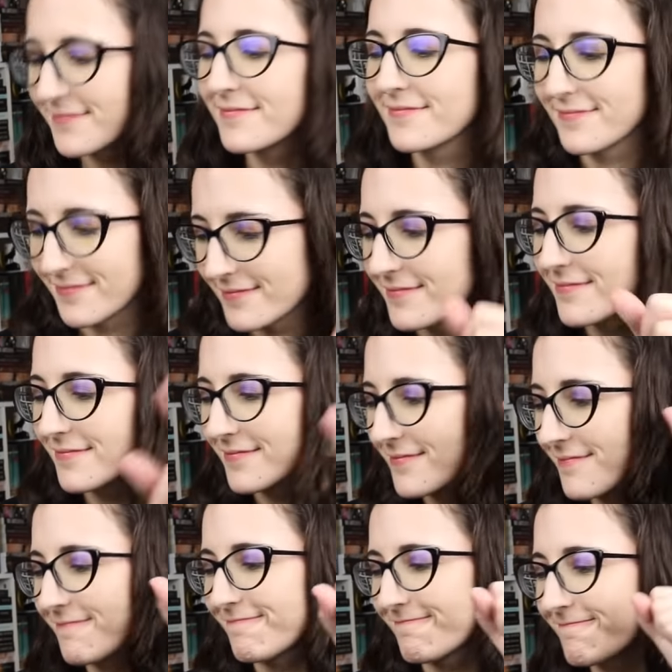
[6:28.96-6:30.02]
It is a poor
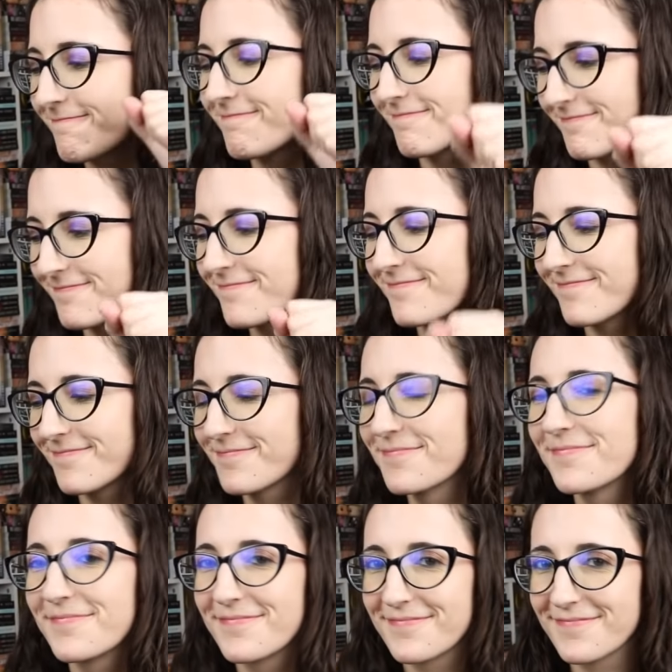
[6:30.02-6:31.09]
player who plays the game and a
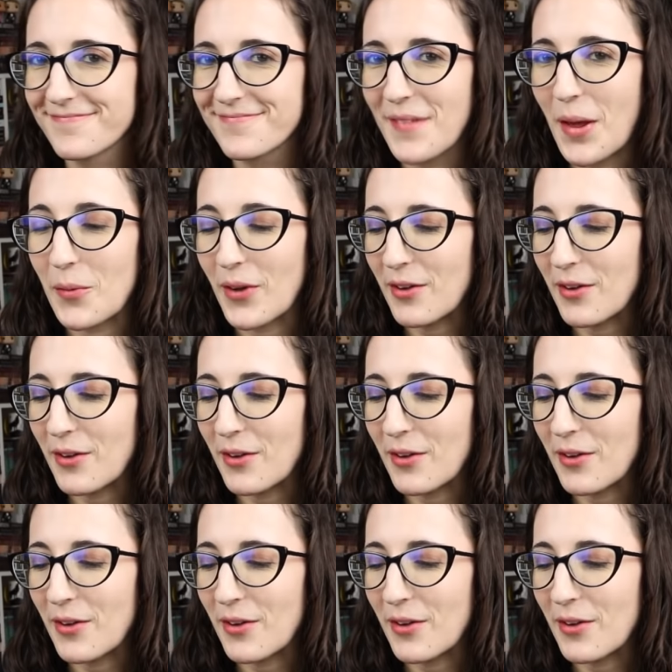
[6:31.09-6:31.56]
wise one.